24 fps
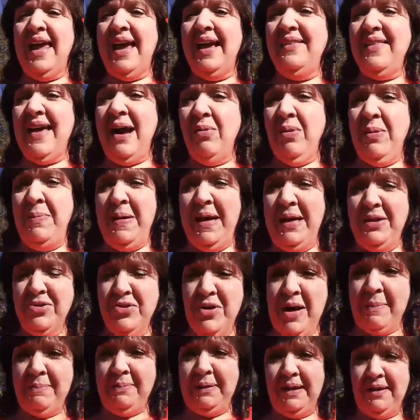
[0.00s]
Hey, that would be a
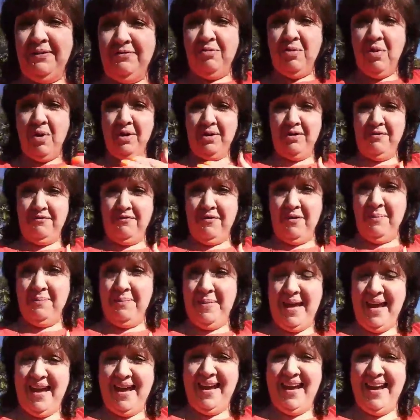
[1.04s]
droplet of water for
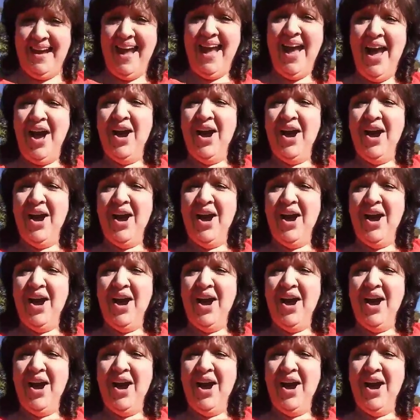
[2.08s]
me.